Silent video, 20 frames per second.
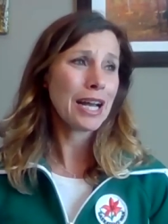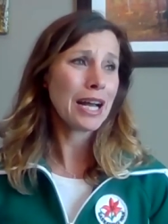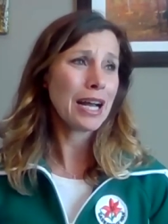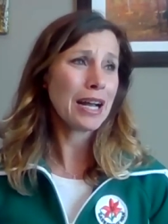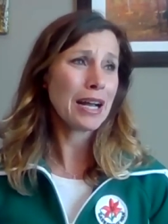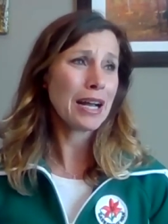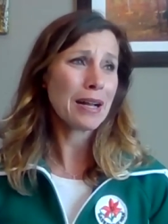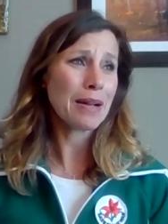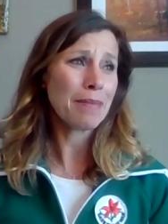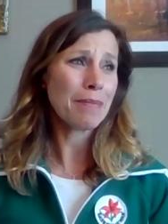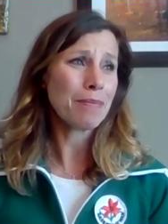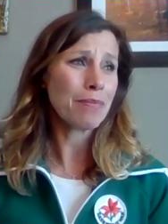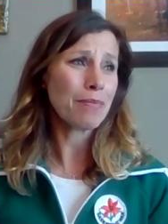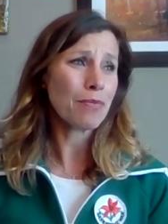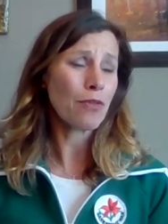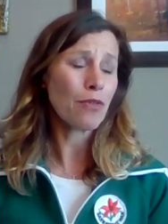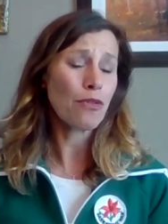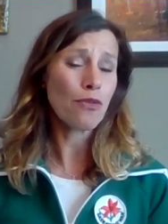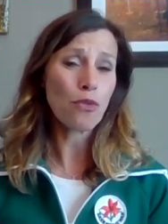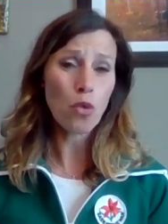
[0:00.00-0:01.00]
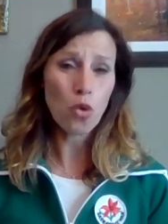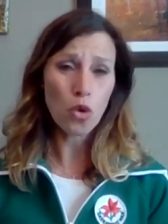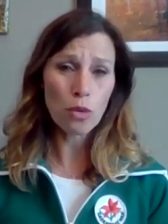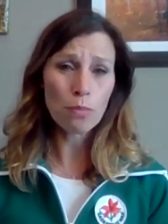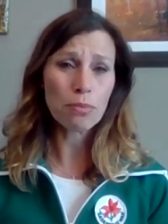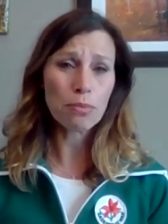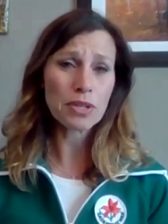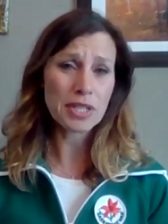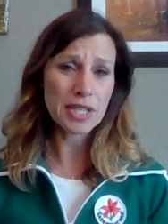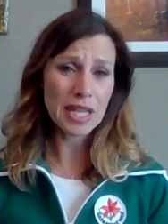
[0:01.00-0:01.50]

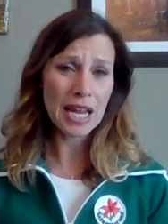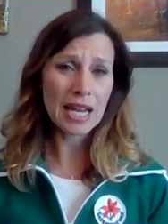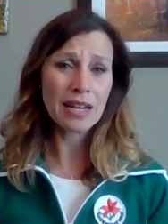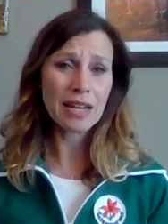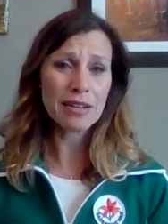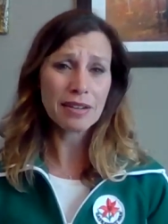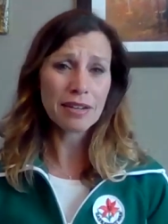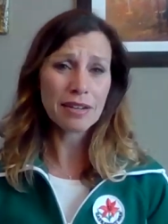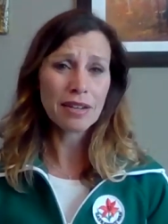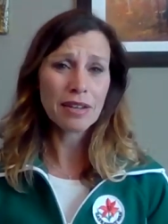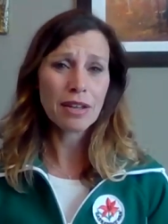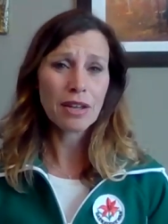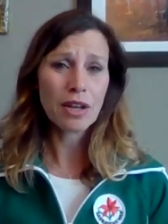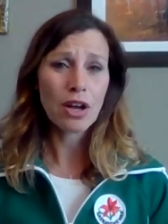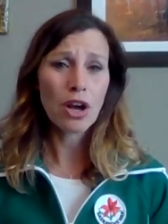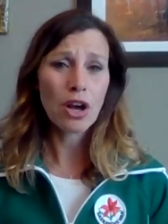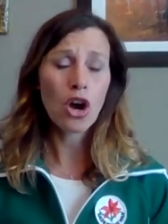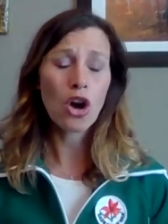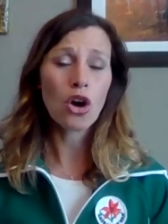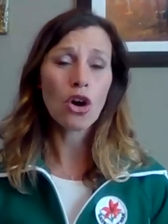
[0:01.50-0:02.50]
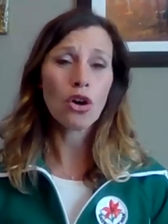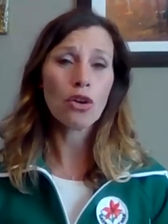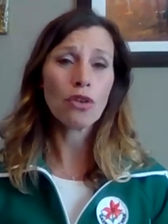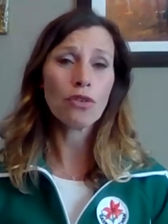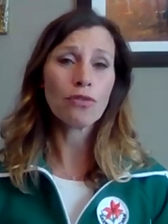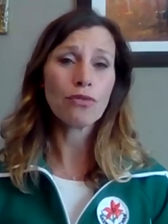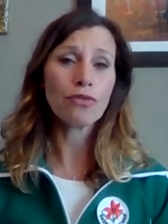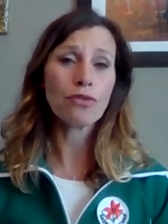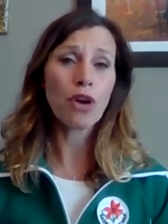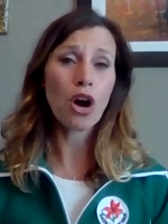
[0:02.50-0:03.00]
4%
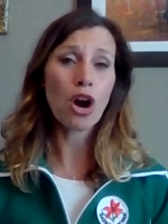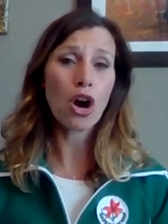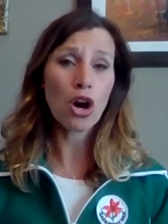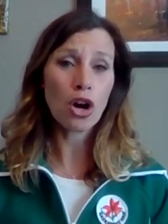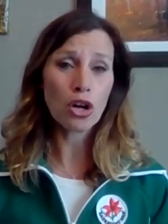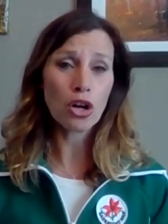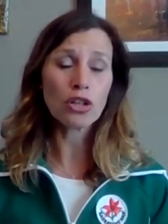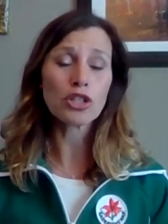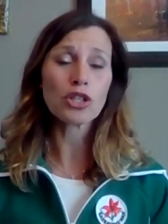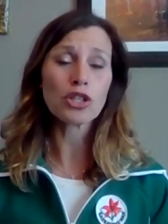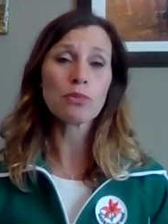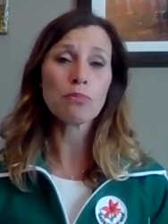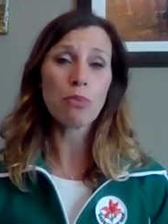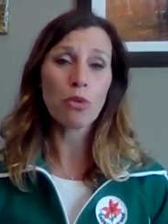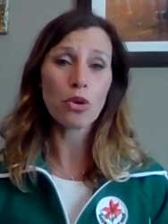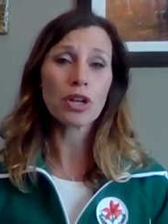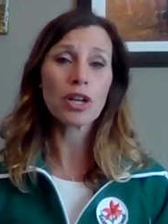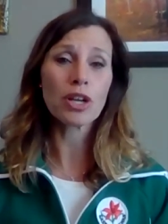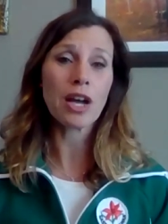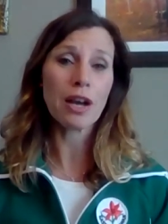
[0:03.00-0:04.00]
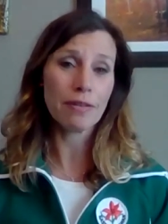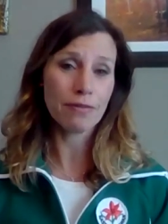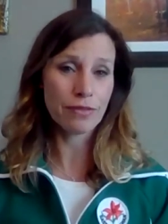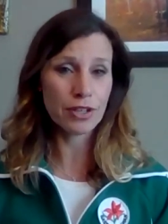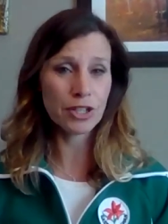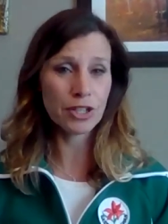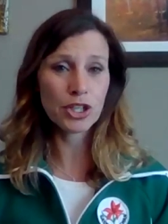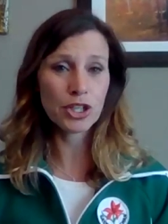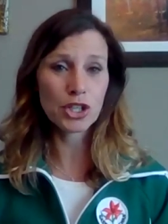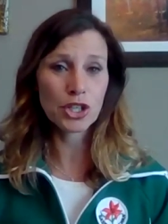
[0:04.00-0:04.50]
of all sport
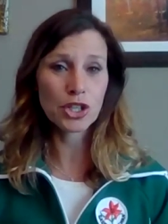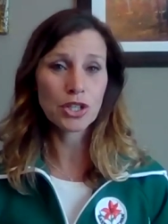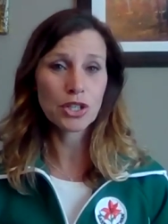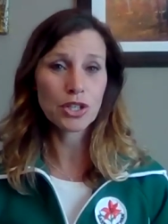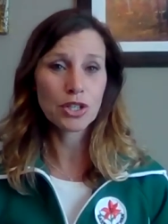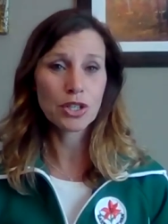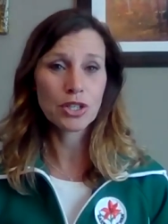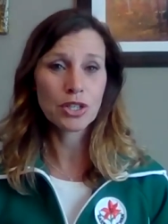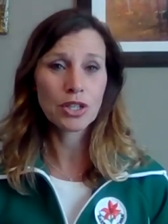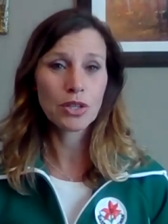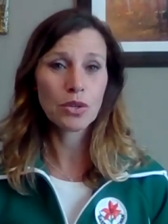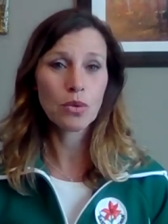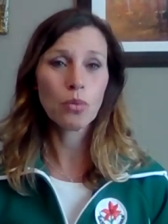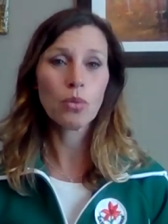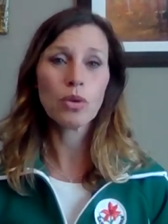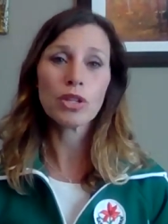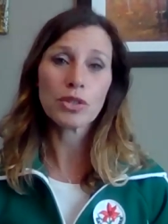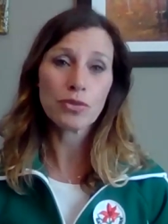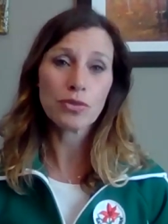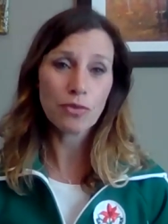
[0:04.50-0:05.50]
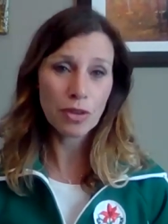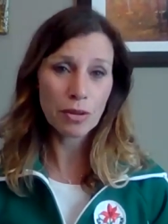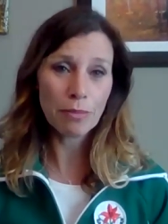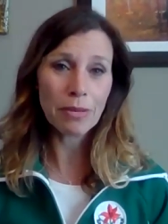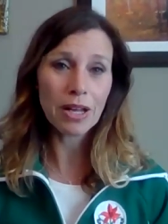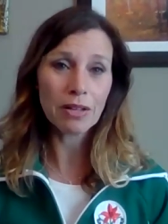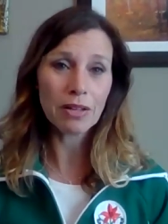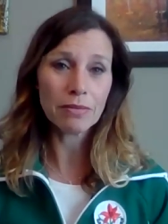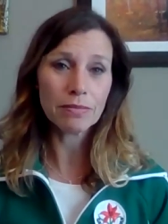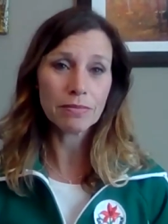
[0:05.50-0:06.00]
coverage was
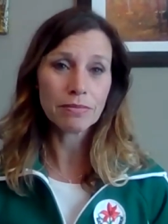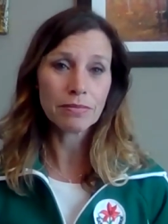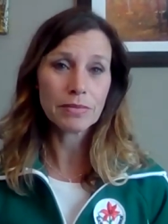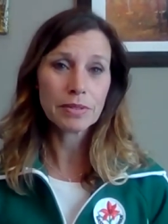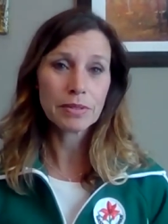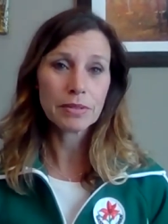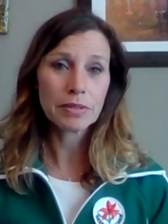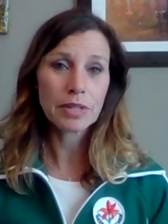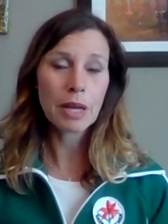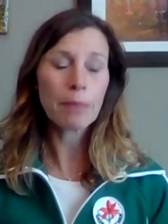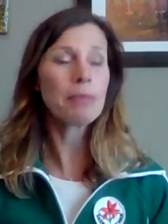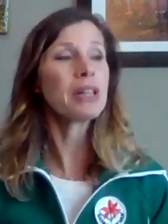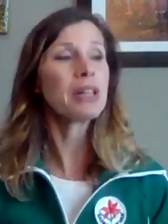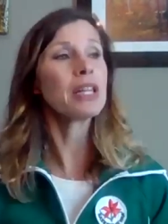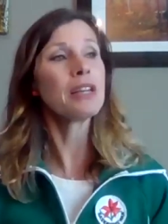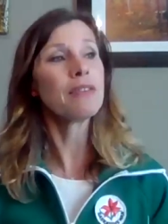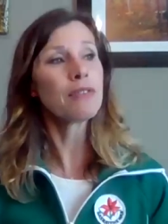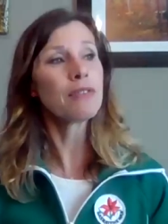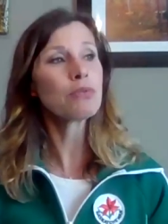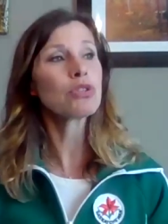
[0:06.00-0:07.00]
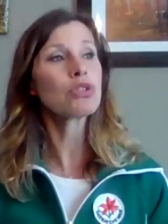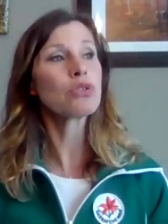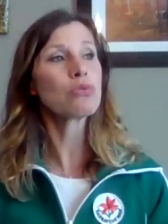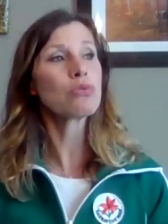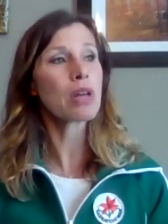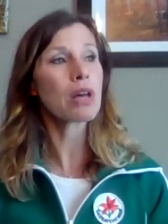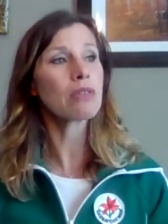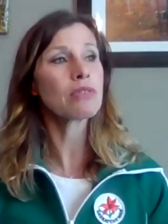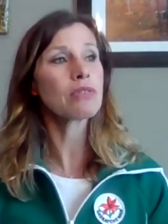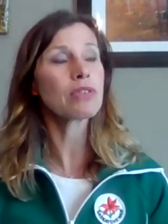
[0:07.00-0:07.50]
female. I believe it was
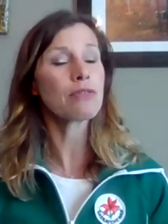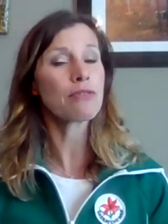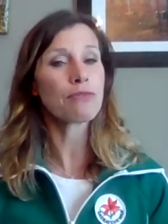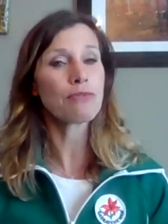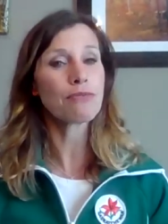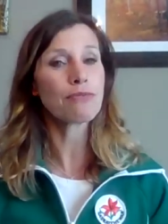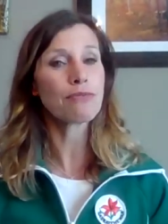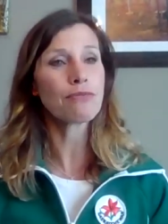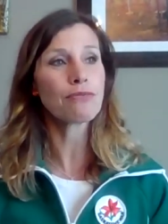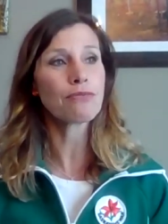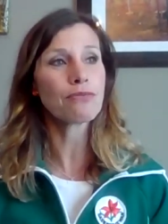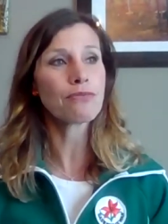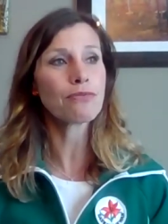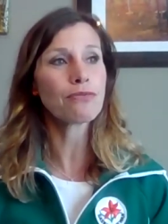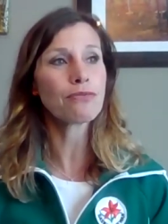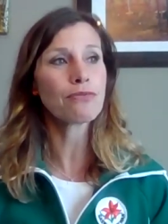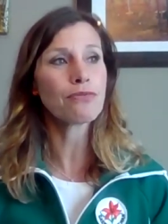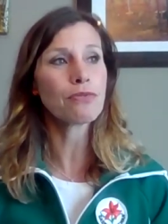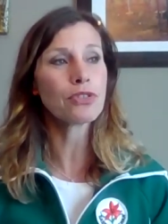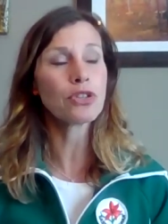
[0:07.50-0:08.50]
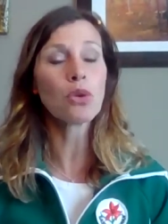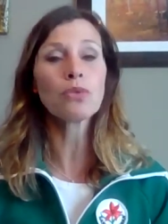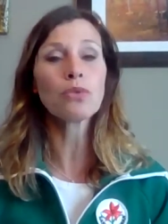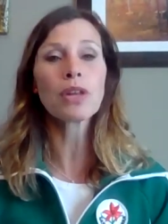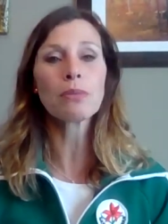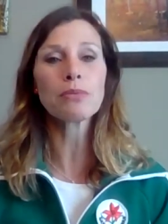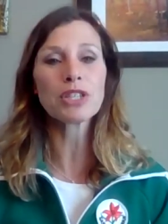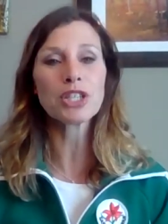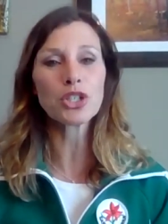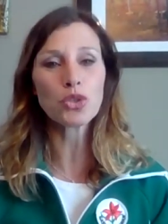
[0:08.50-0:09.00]
2000. No,
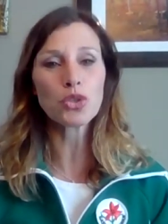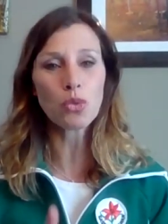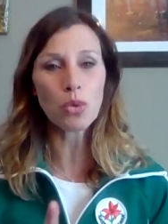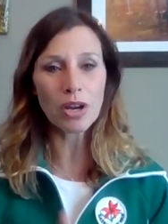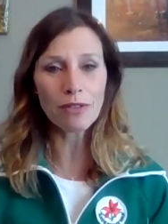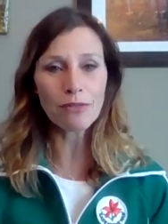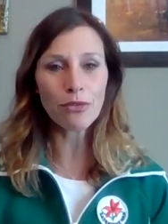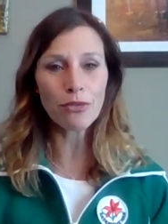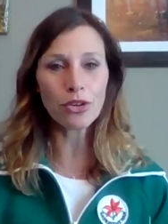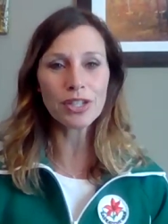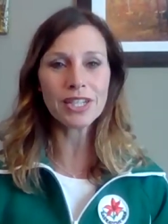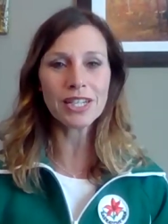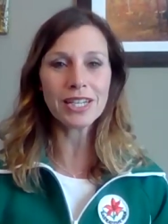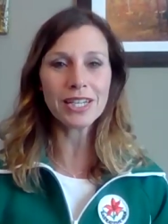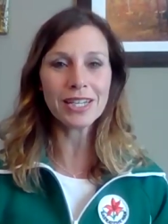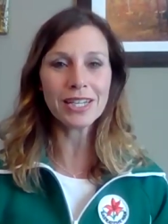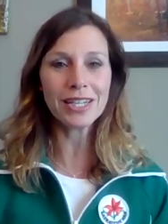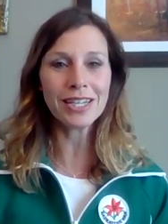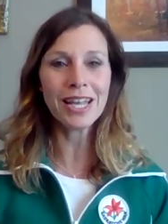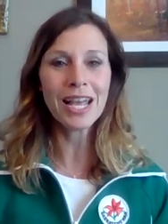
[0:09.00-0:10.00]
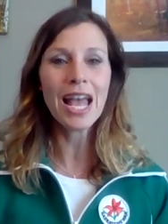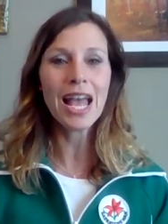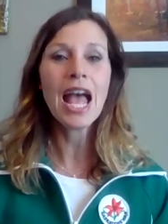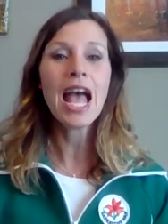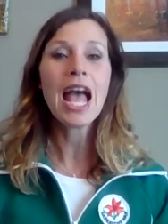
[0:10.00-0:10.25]
that was in 2014,